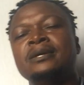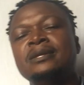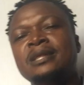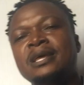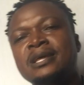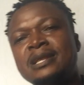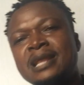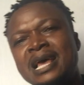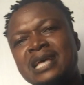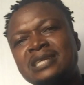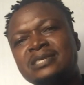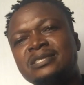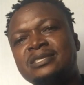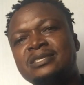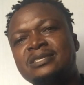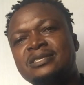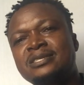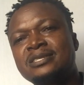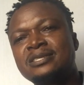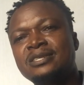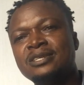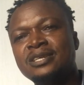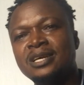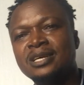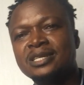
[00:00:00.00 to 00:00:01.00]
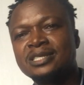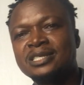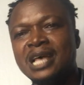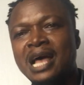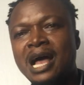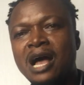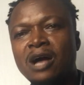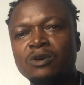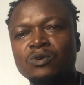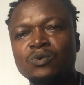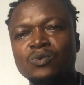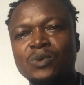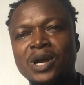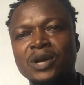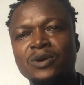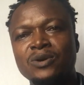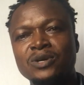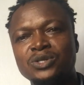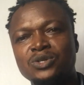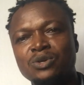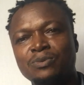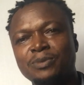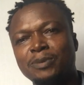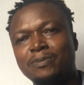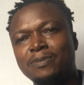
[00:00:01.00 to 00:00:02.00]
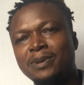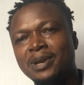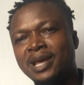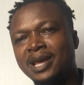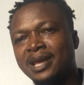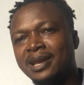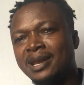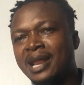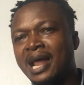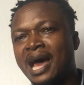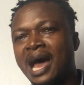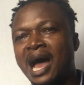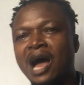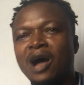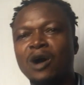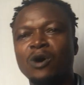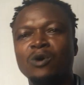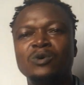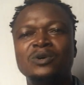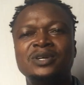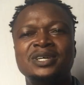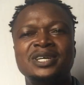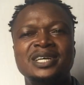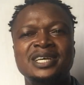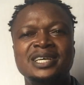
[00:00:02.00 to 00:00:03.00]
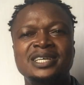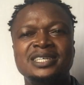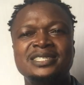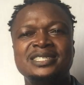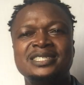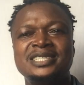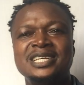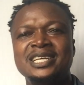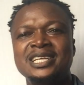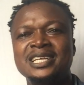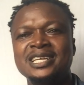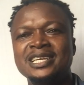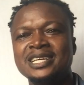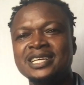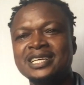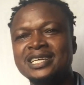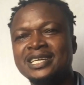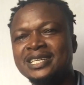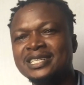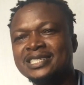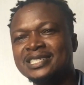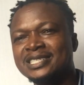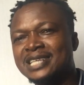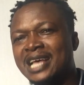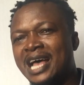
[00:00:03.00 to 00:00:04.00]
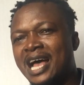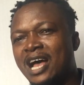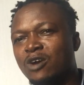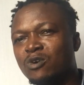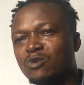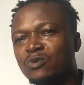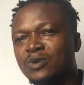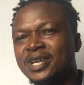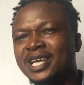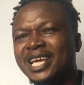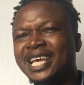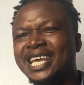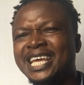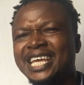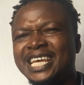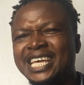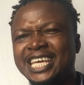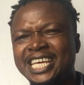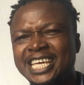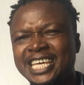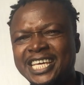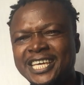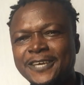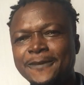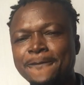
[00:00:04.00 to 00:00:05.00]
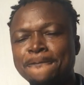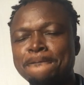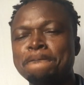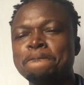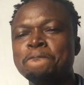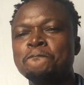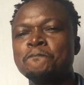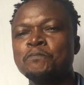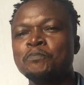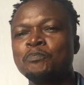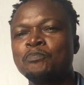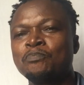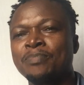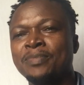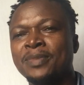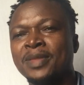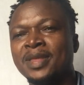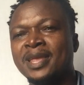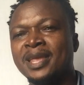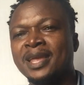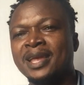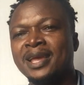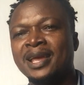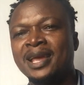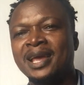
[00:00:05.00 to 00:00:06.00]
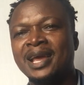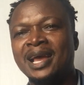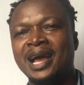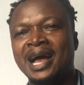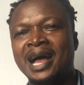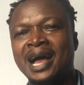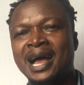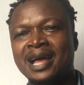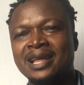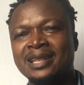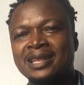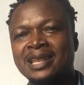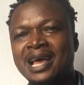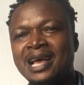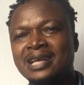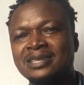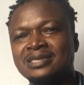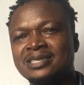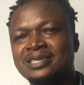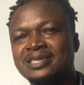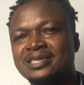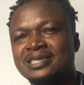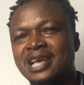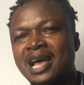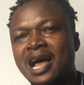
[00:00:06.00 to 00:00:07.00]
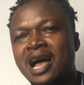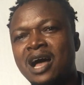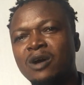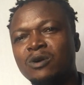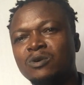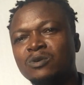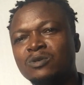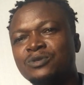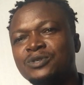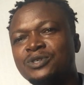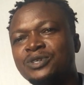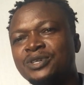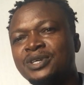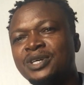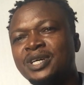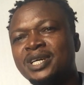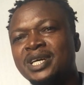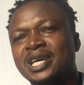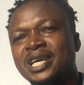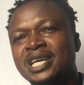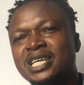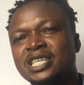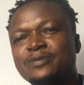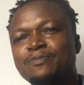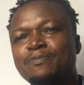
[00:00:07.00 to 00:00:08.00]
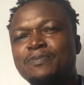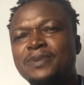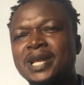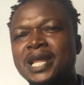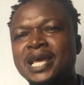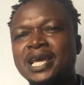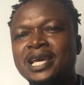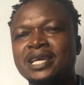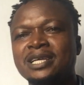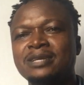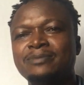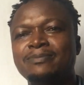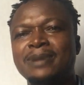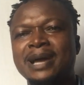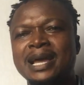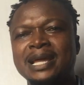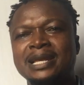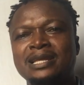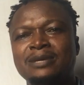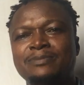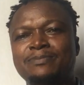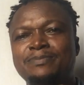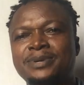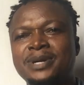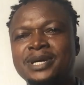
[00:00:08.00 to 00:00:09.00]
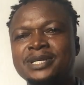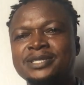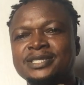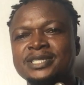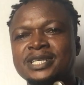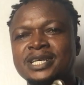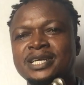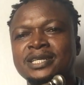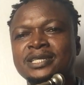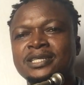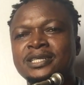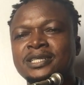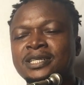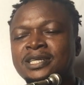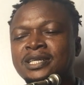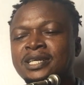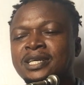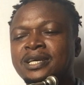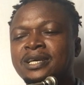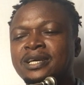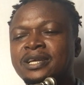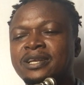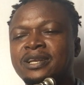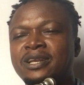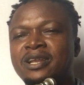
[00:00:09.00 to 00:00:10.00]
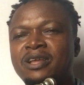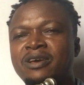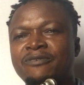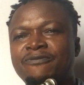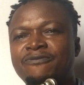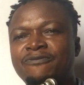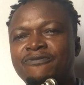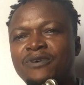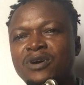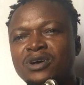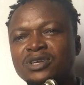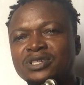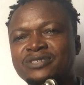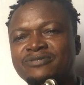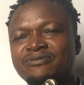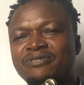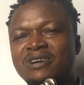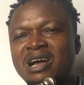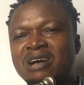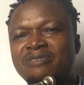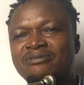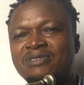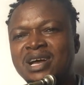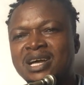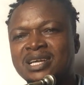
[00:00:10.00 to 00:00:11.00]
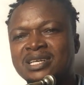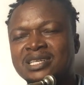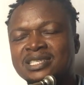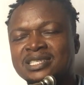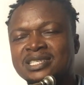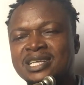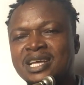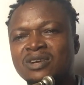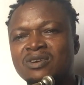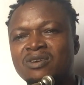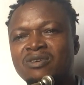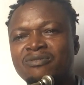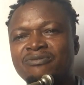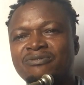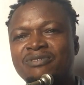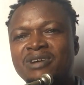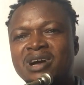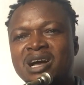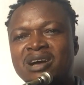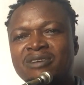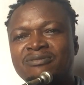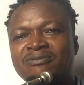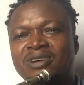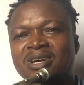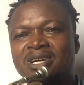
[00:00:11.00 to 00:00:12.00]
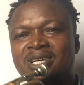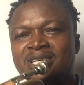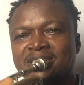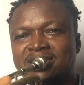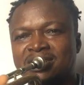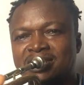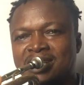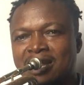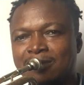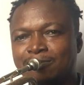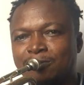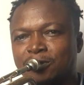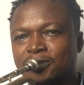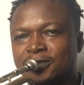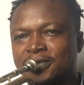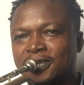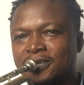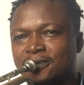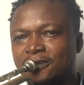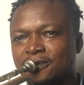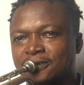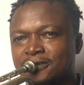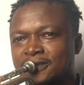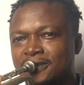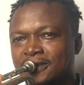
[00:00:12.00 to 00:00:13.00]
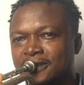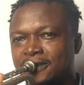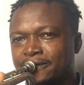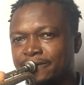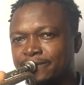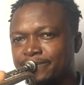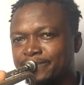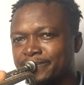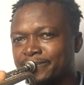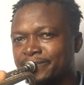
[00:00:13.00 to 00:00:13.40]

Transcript: The next sound we are going to be playing now is the sound E, and that sound is played by depressing the first valve and the second valve simultaneously.